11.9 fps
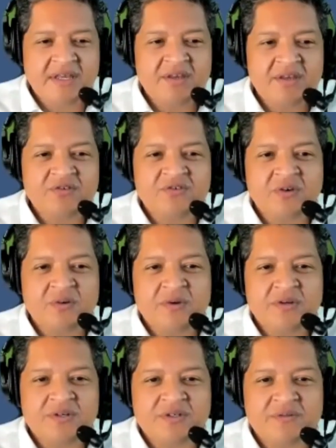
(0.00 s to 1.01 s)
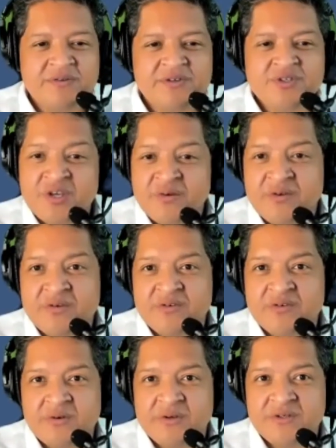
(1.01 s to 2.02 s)
Thank you so much for sharing your
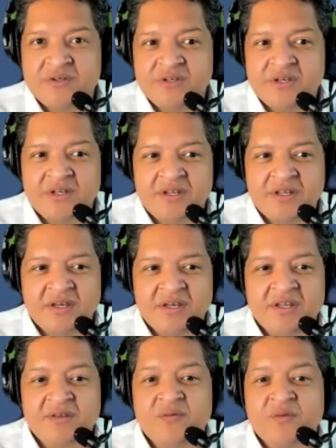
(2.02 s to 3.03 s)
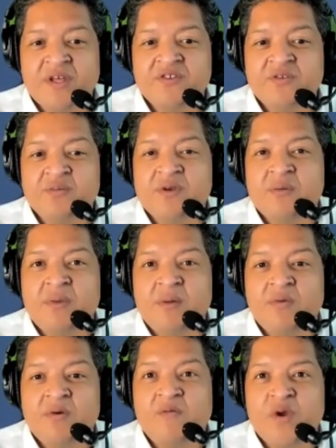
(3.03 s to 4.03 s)
story, Jan. And if you'd like to be a
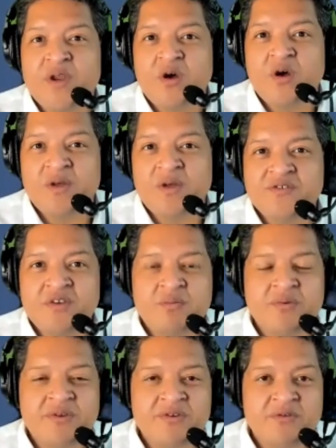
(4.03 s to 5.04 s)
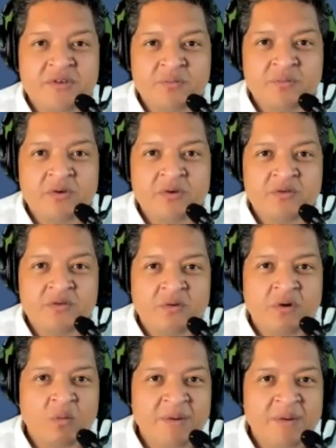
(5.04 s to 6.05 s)
member of Winning on Wednesday, please simply go
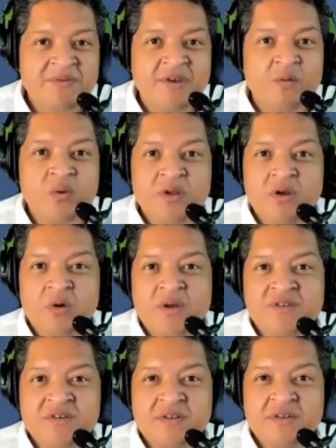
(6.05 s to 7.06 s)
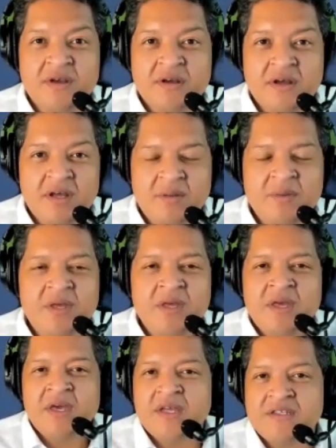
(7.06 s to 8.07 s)
to our website, winningonwednesday.com,
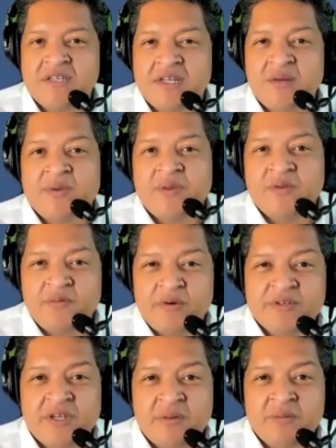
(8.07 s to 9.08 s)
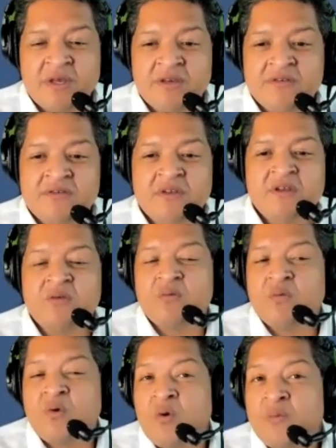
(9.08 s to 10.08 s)
and sign up in the first-time guest. And
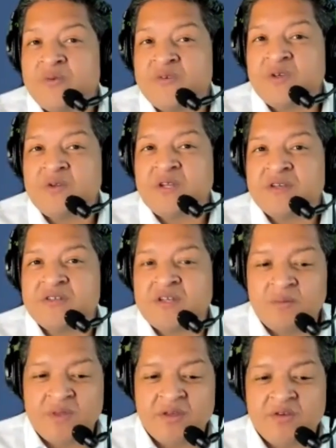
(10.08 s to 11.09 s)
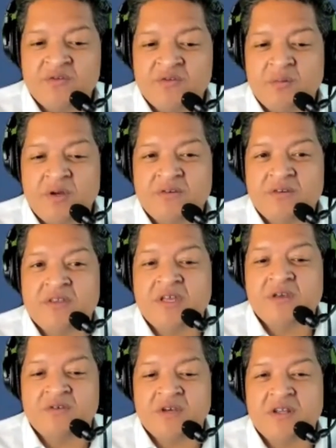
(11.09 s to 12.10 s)
we'll hope to see you next time. Thank you so much, and
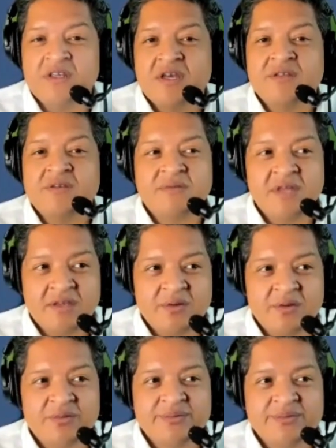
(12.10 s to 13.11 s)
thank you, Jan, again. Thank you.